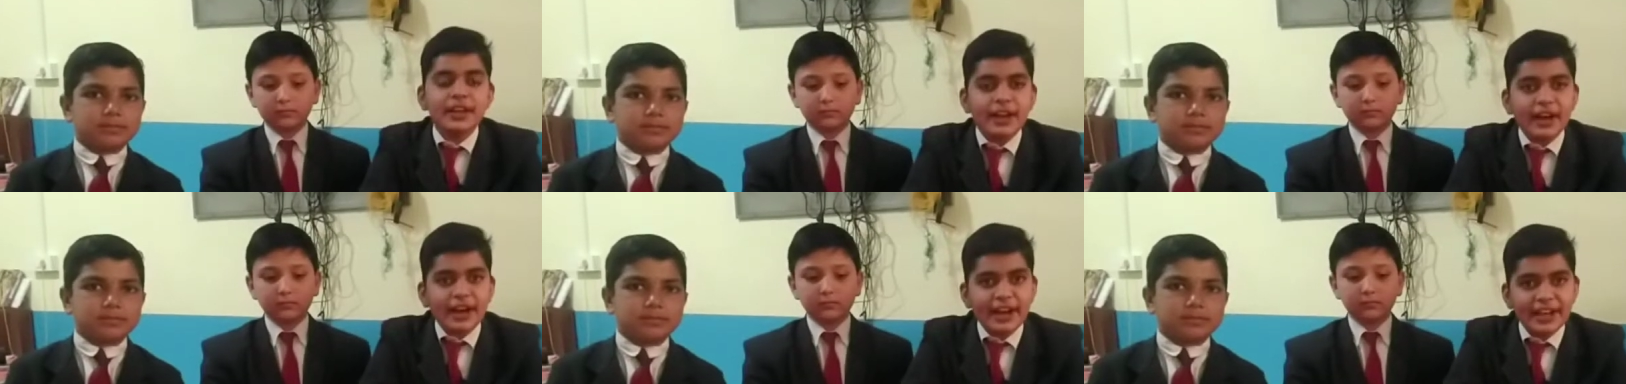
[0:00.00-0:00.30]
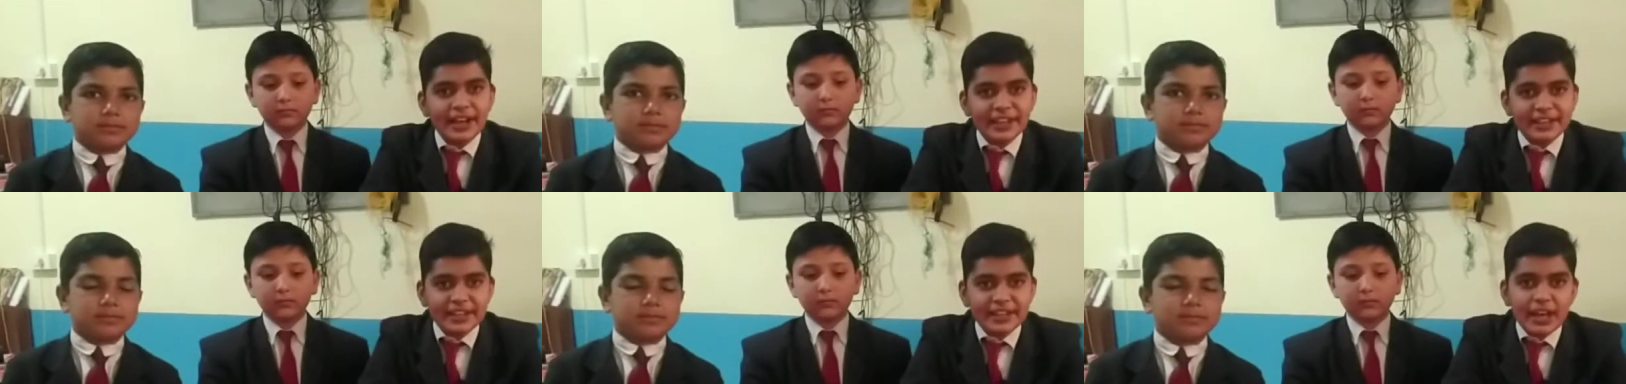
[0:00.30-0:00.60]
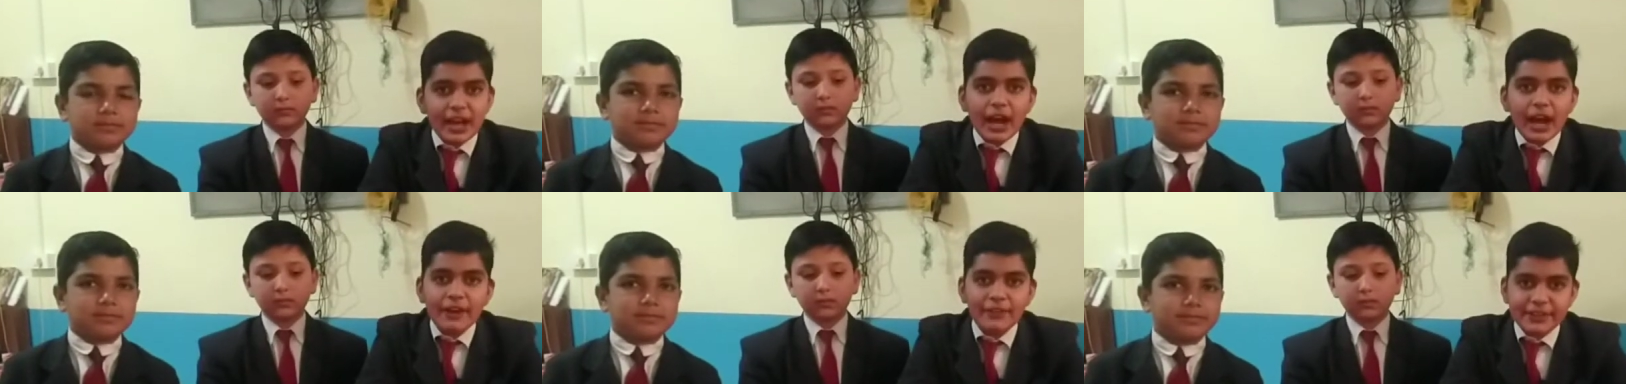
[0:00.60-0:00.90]
Speaker 1: Hi,
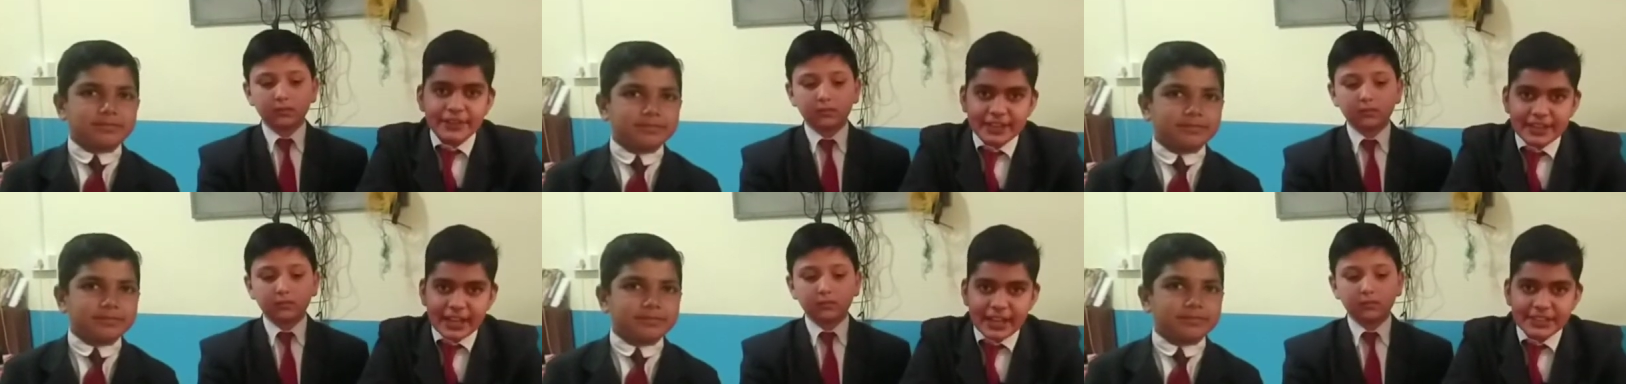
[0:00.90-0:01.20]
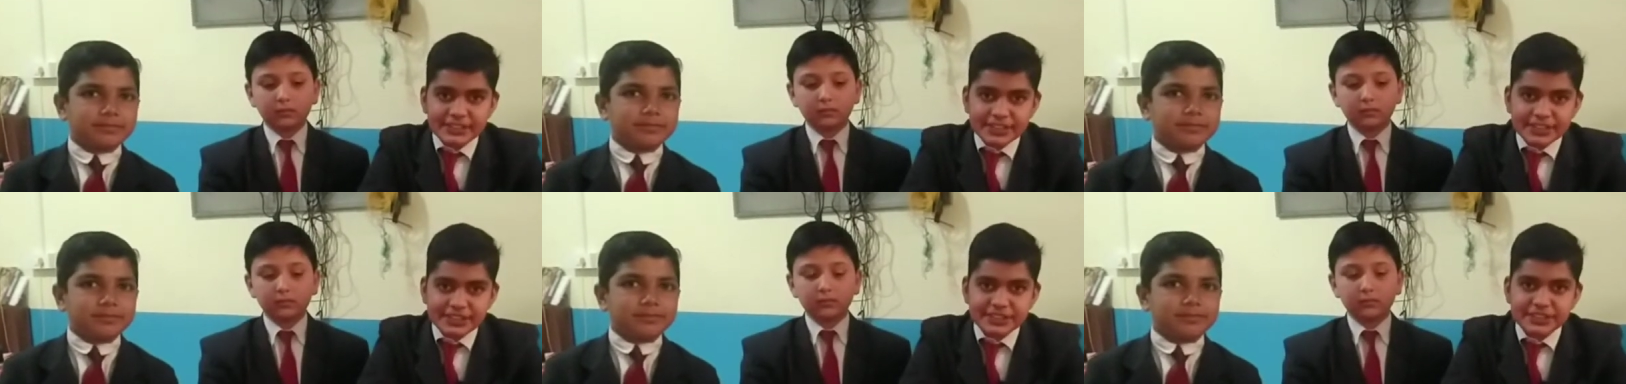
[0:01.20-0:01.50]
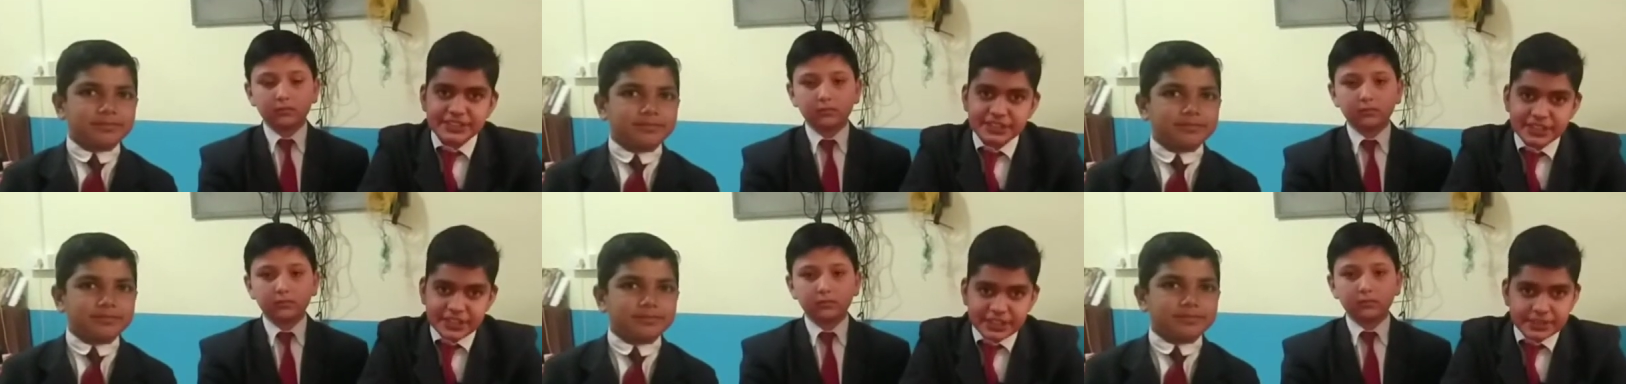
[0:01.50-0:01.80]
our class is
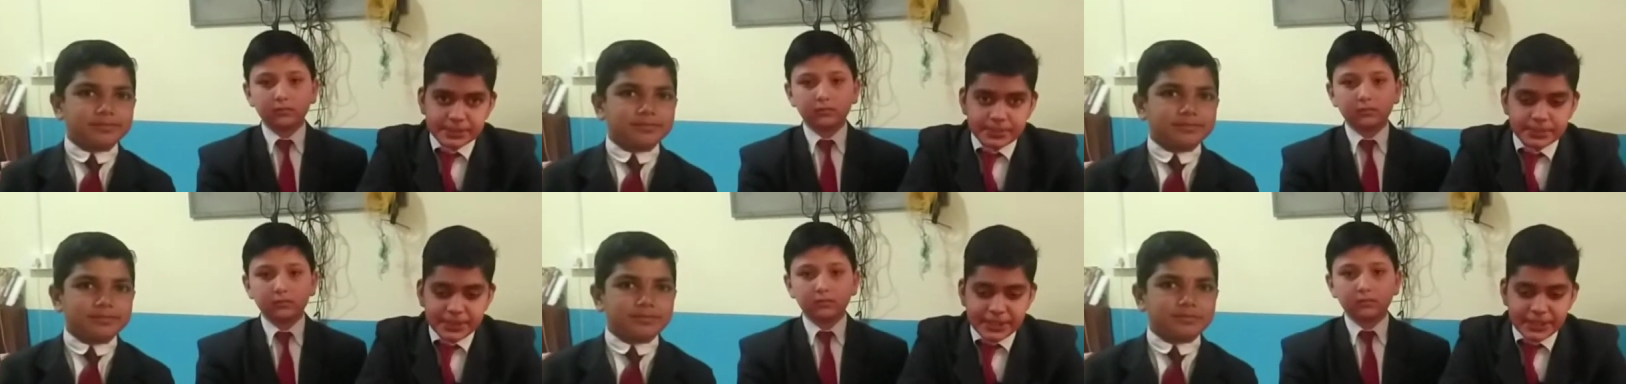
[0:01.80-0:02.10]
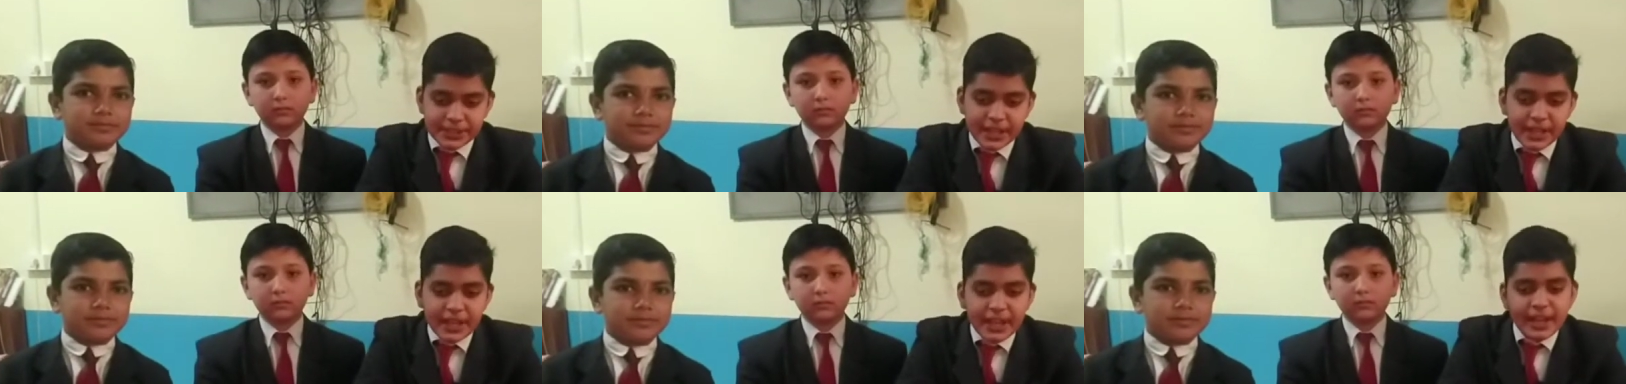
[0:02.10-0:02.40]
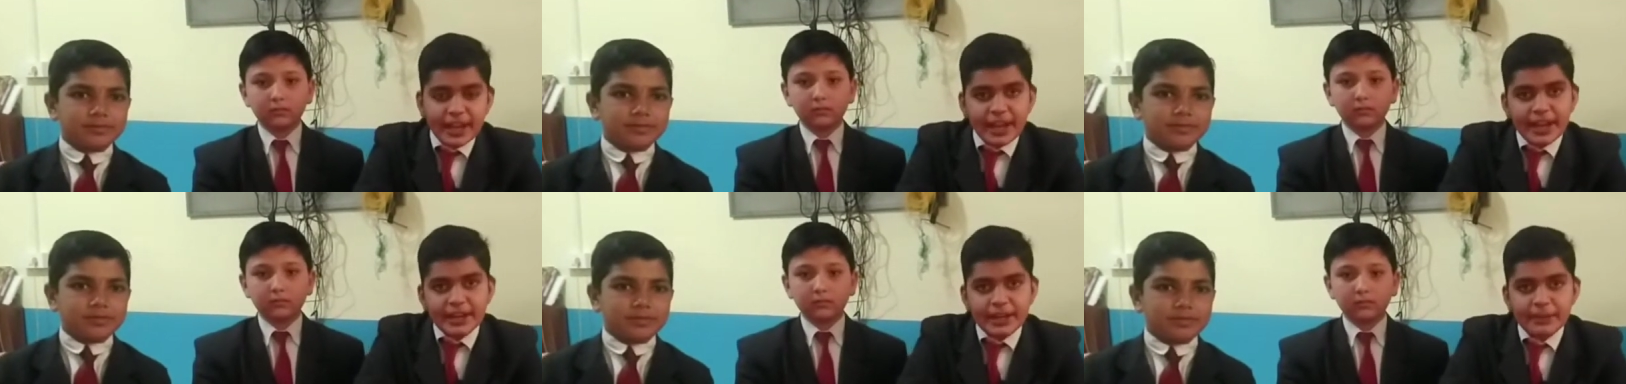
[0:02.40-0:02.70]
6B
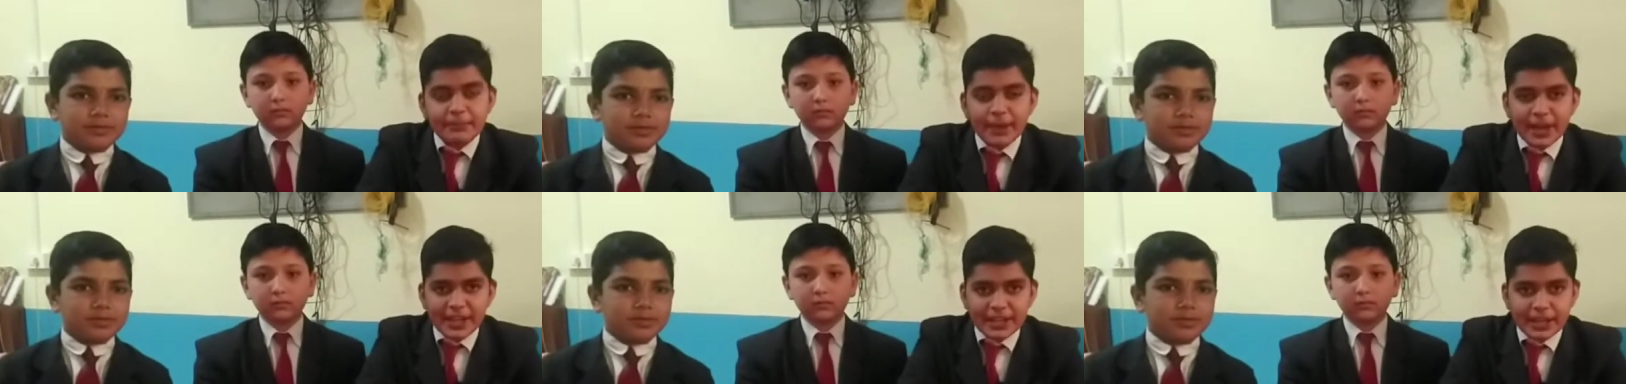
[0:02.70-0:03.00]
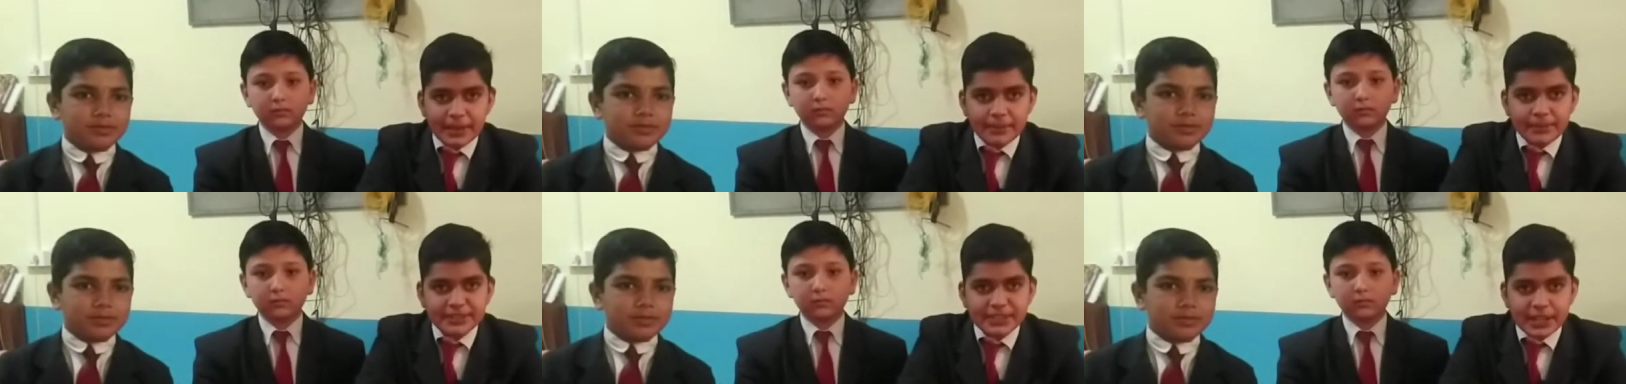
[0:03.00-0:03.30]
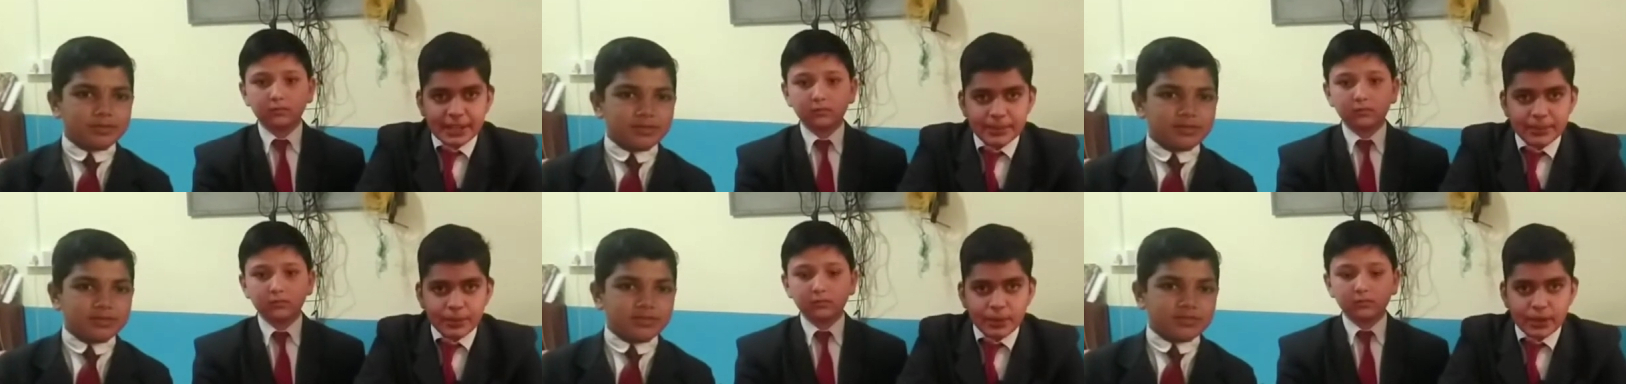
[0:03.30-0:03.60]
and my name is
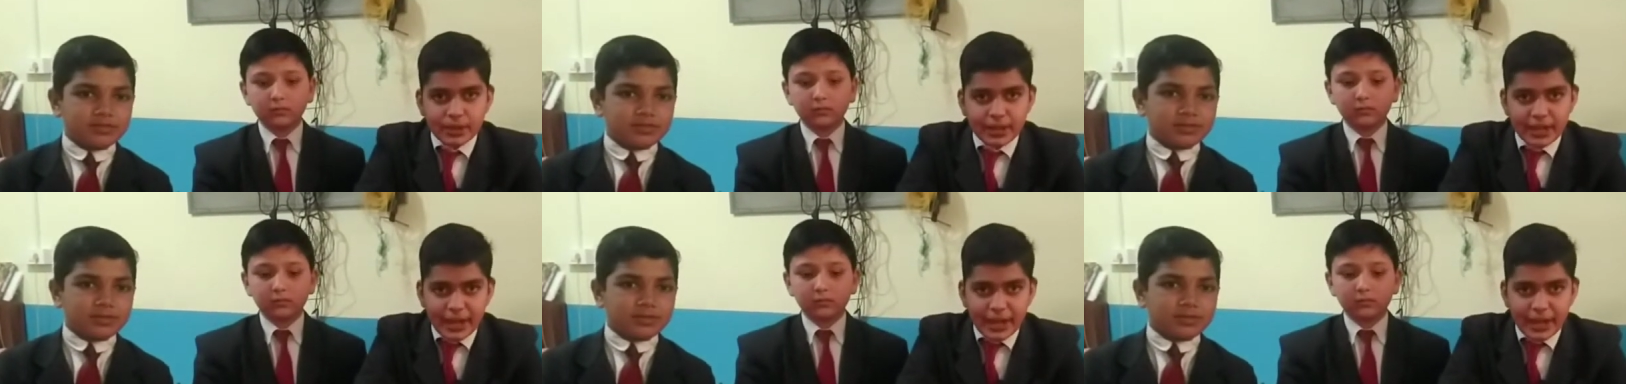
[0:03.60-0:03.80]
Anmol